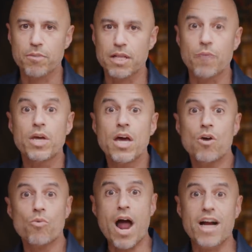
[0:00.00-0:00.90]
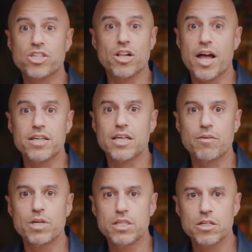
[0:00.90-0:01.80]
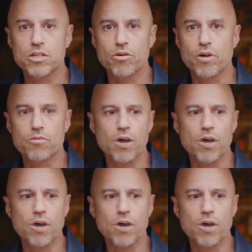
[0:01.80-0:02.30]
But then we rationalize that we didn't do it.